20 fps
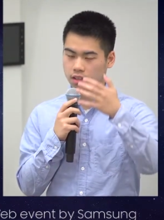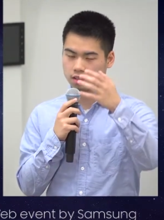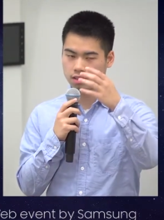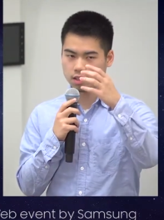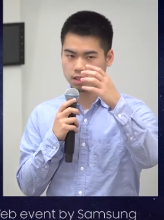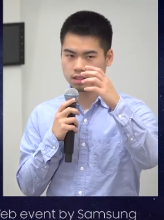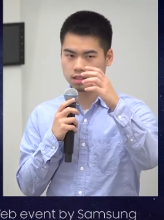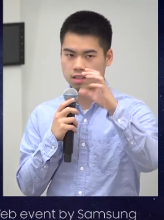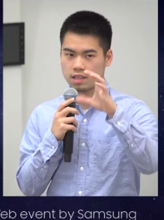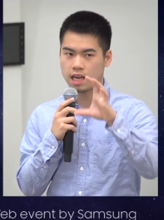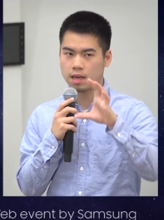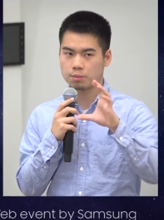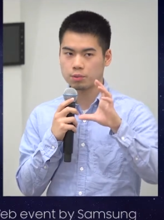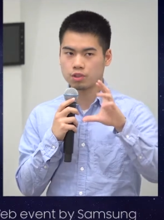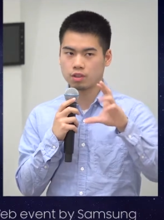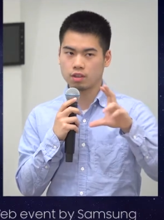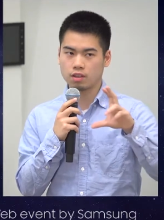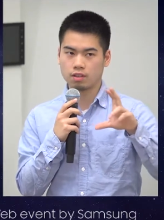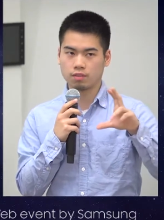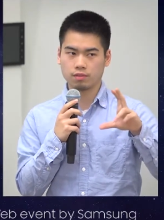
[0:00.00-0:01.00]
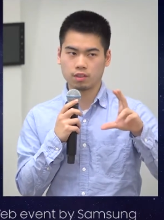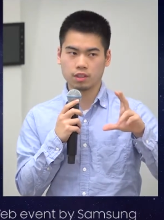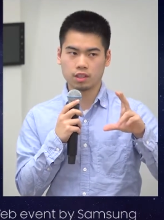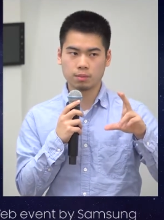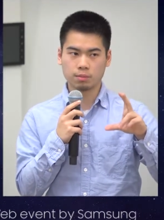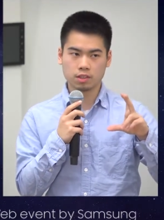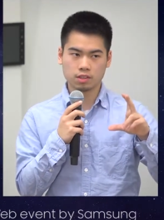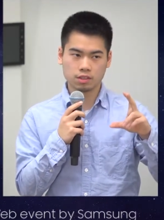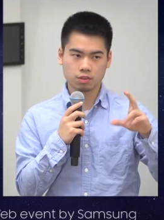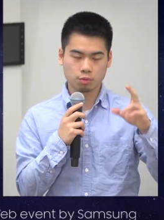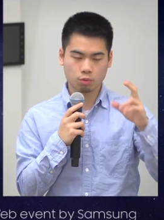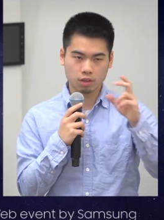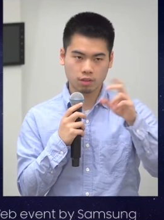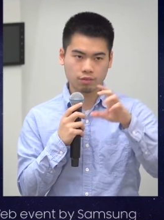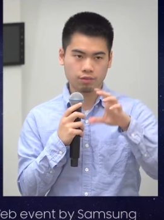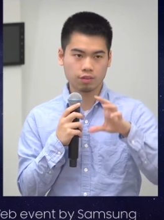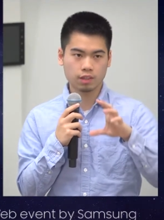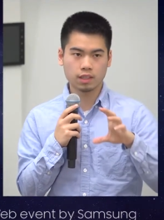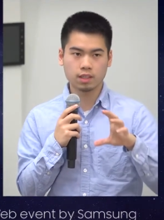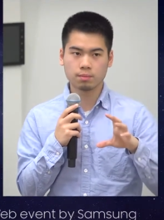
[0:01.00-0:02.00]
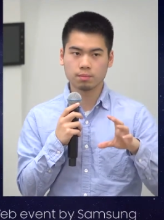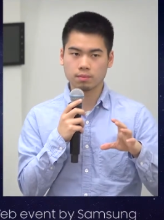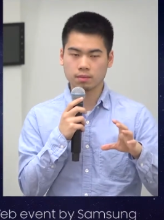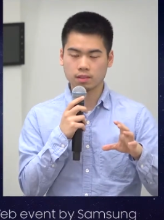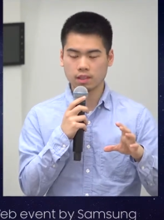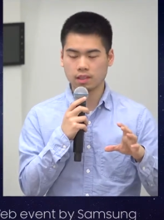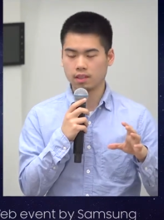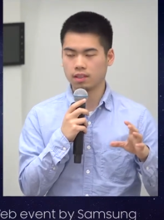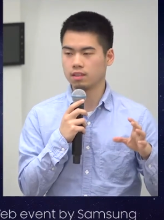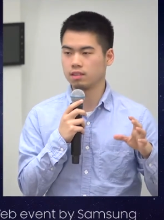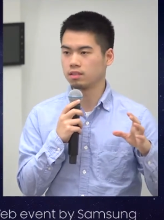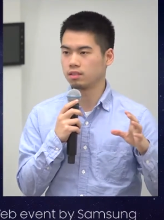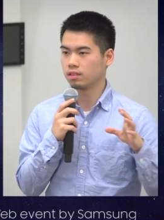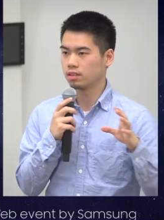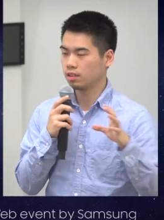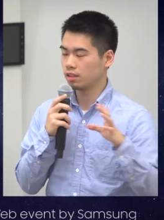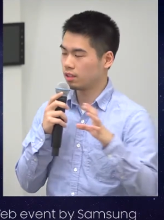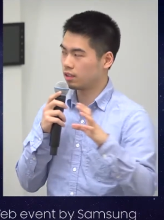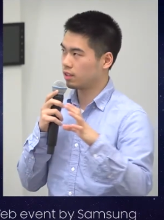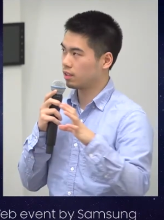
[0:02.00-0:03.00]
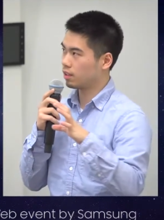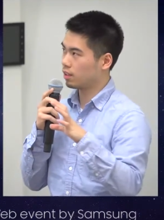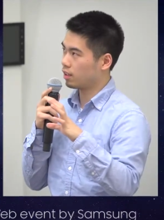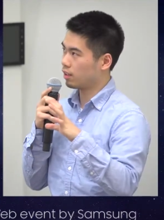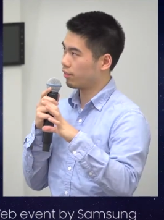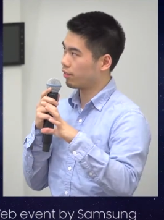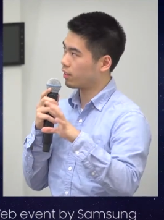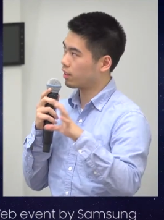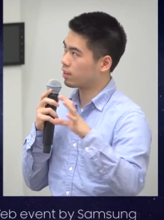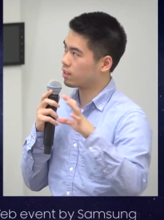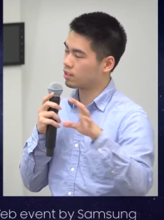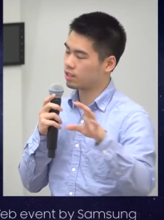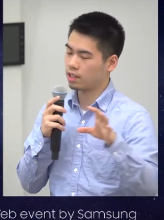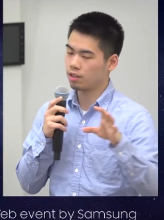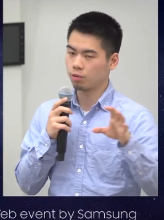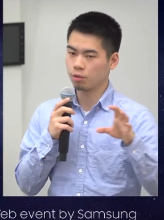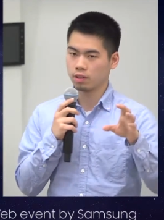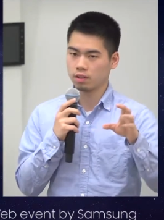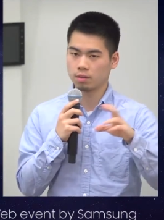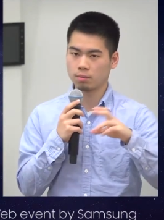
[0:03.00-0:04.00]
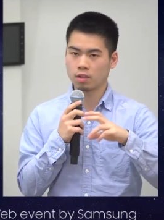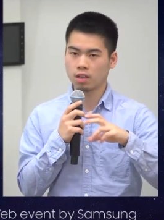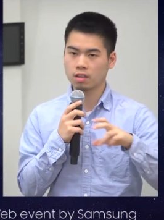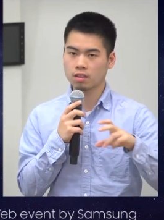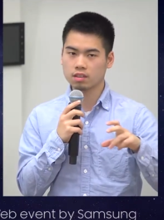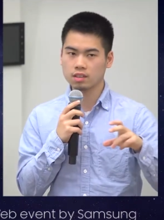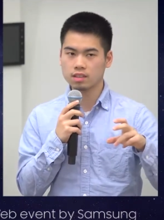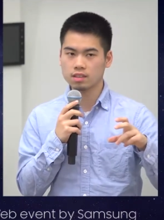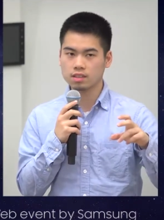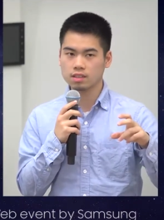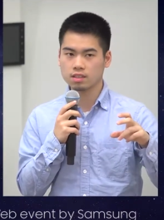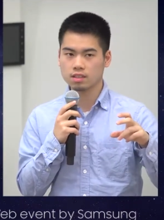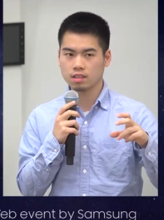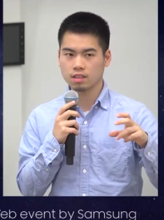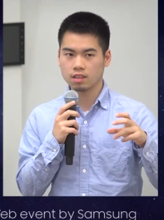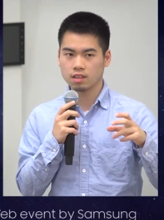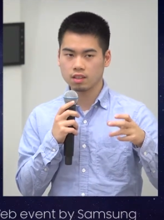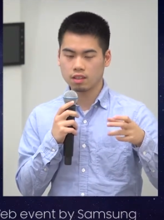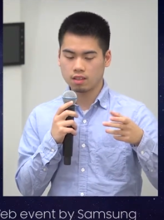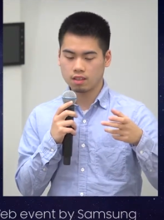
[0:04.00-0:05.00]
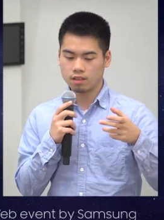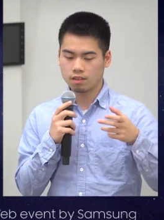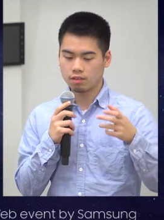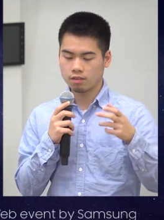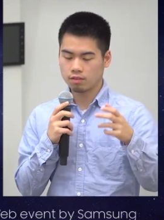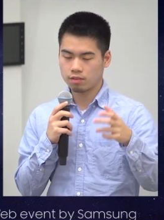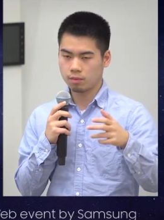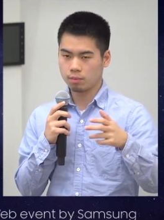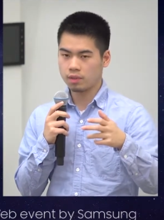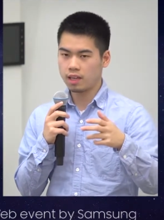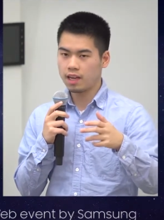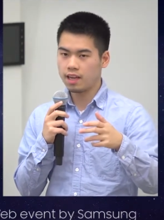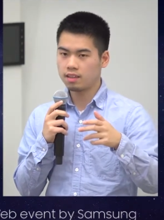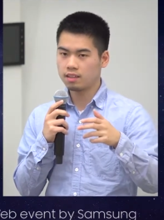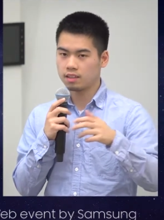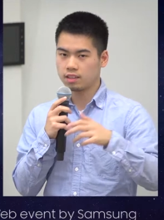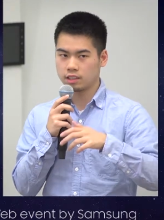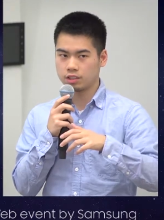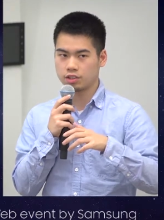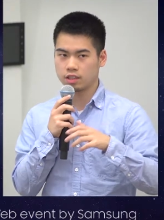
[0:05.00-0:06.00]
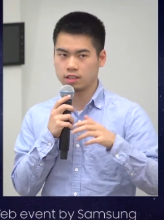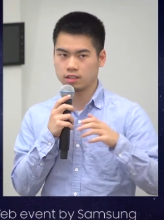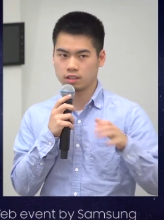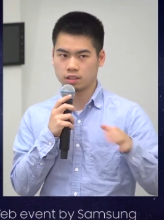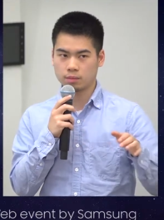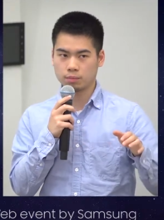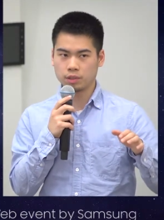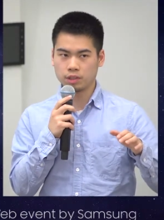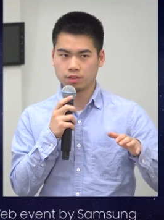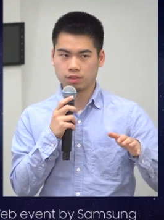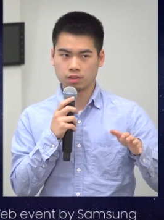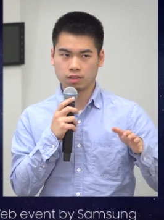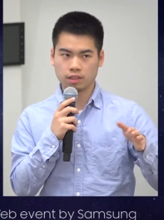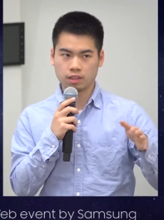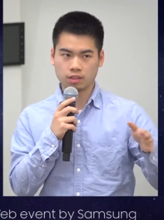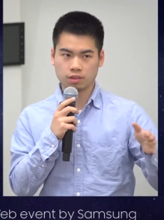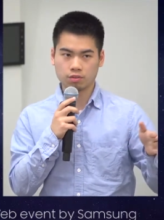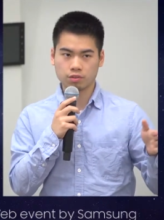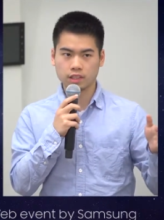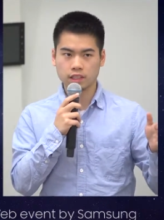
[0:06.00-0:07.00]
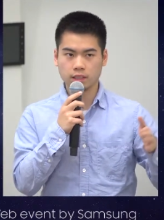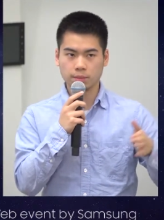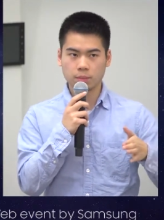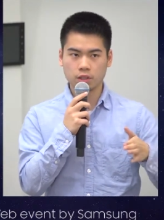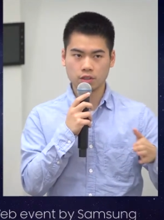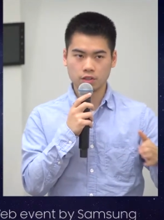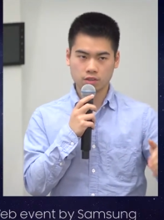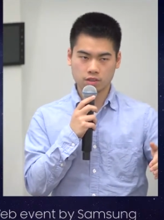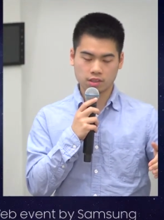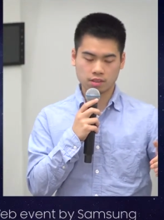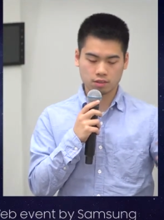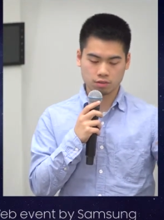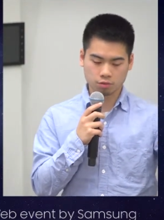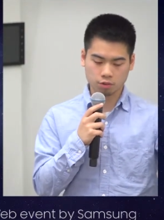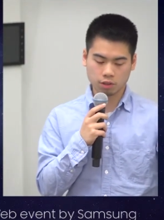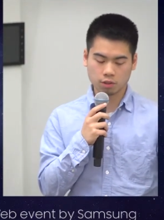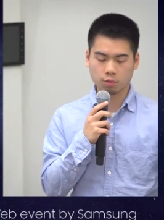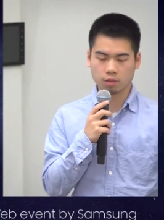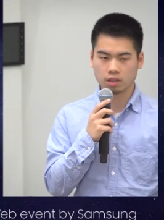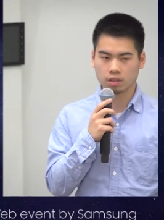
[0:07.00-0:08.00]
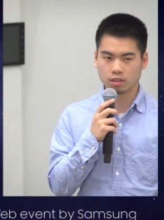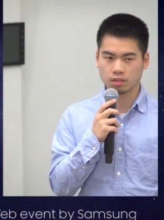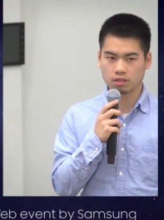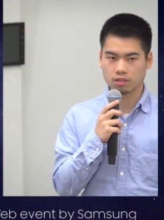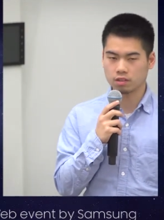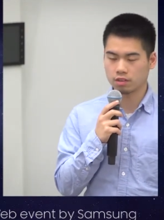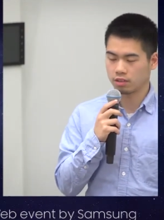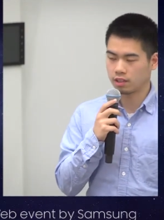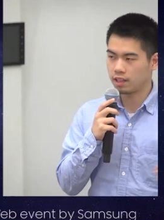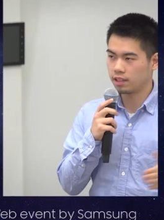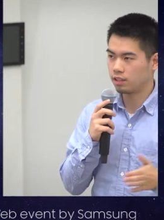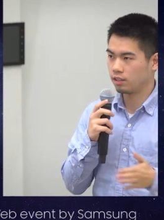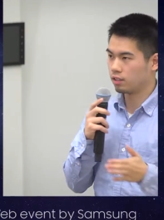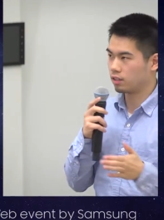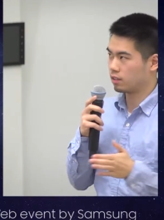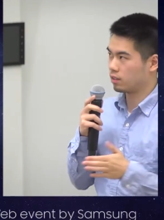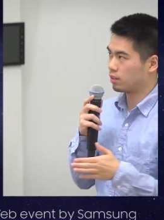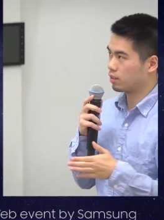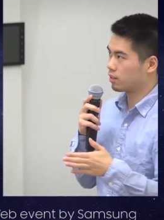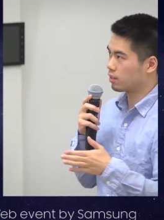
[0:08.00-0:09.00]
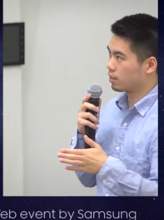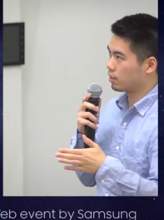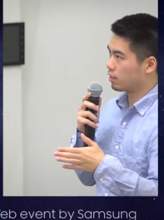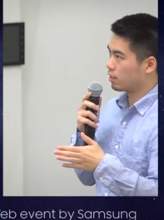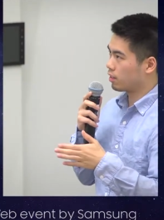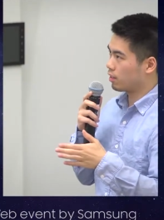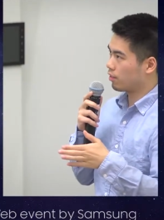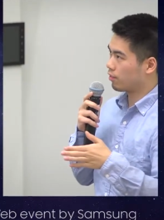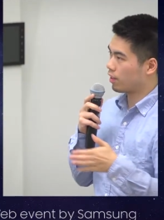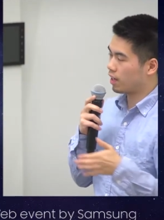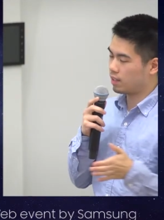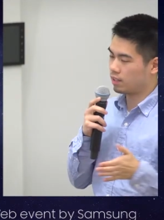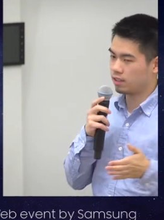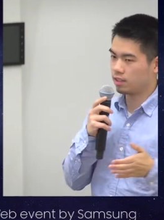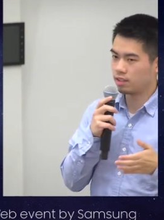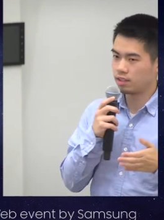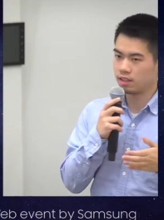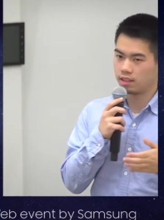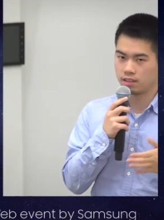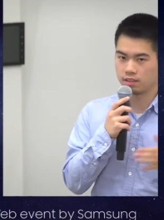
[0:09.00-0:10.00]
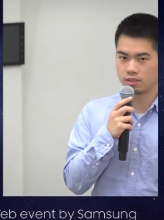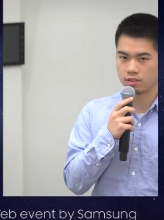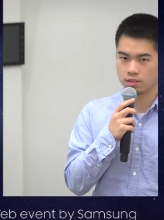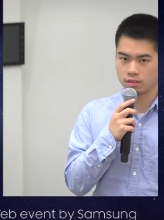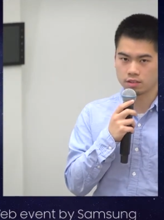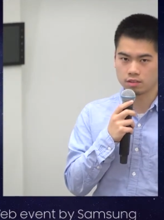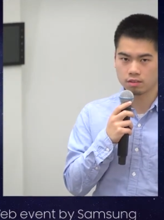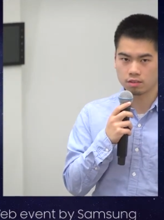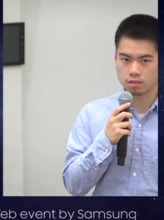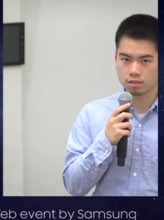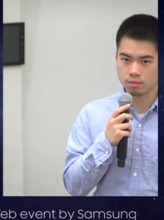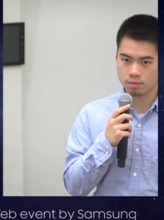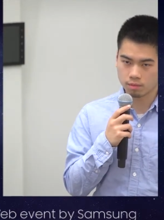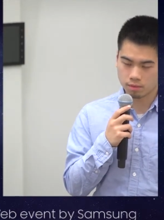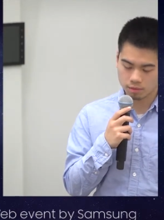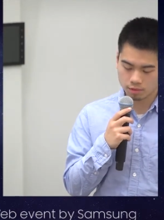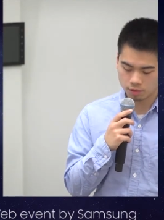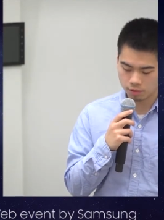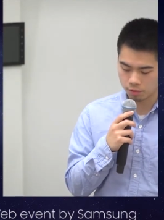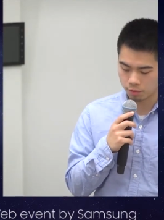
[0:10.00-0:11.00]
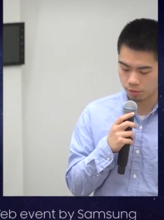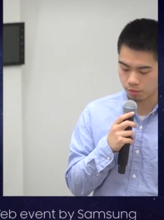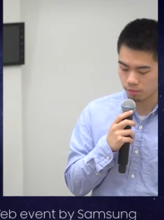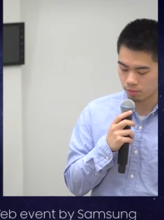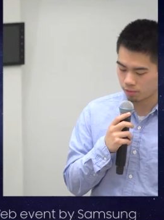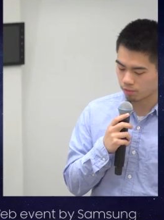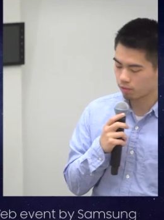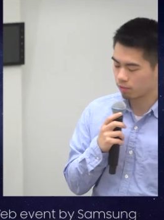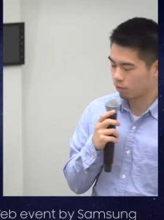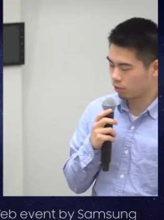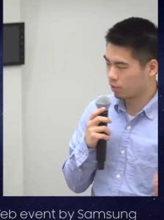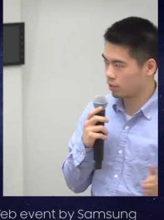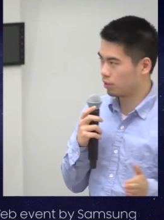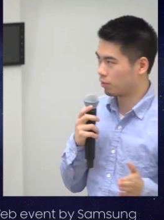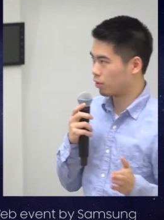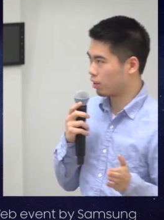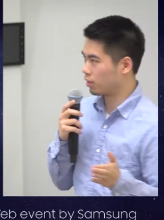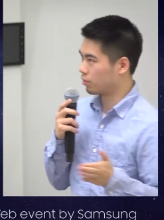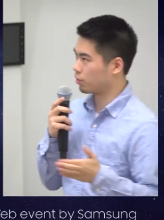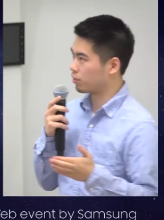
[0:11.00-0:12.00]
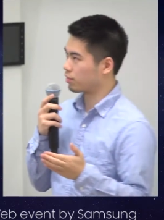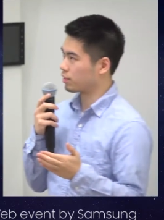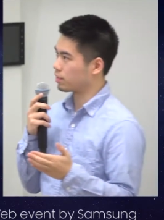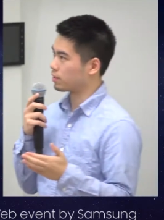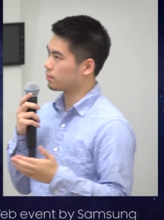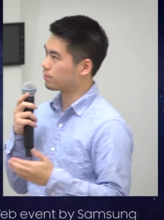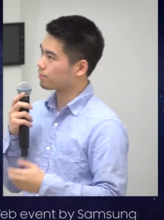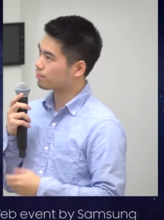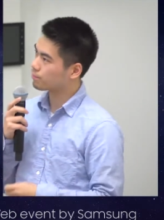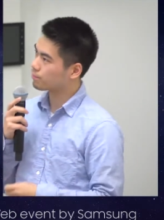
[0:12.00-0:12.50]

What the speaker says: a snapshot of your image, one frame, and it figures out where the marker is. From that, it tries to compute like a 3D pose in the real world so that you can find it and do what you want with it.